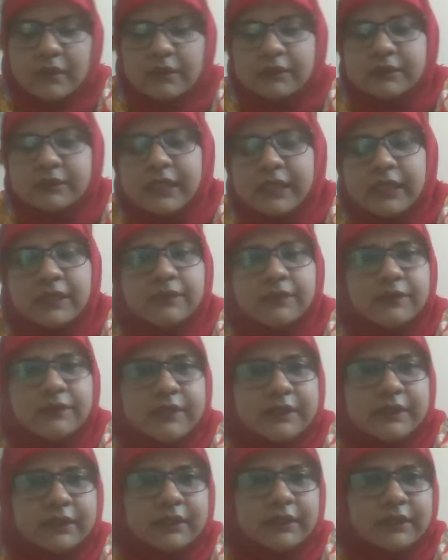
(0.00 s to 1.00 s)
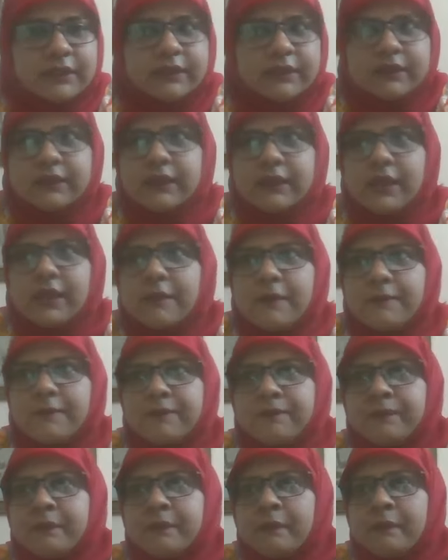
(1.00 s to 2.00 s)
The second reason is
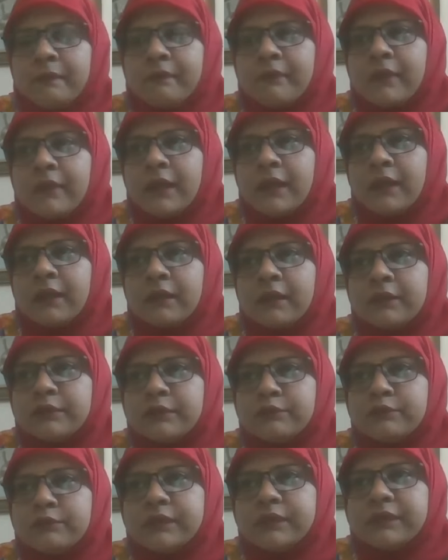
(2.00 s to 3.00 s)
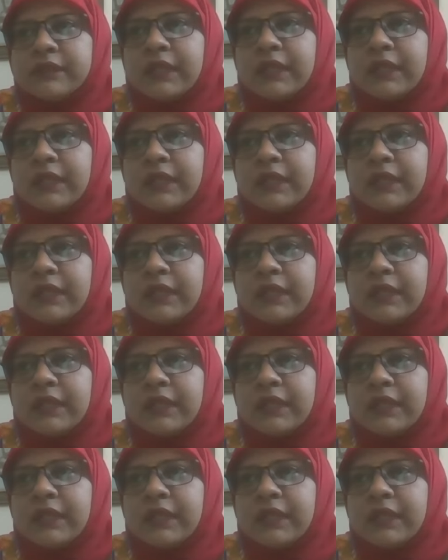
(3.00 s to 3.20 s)
students